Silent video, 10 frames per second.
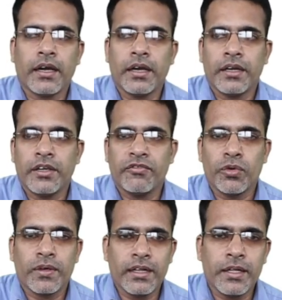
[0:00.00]
and if
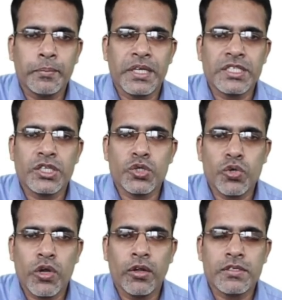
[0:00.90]
you tell the patient to
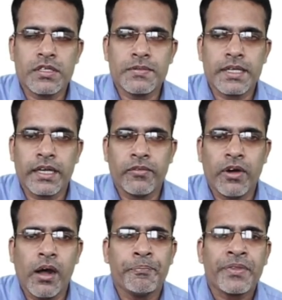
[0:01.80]
swallow some saliva,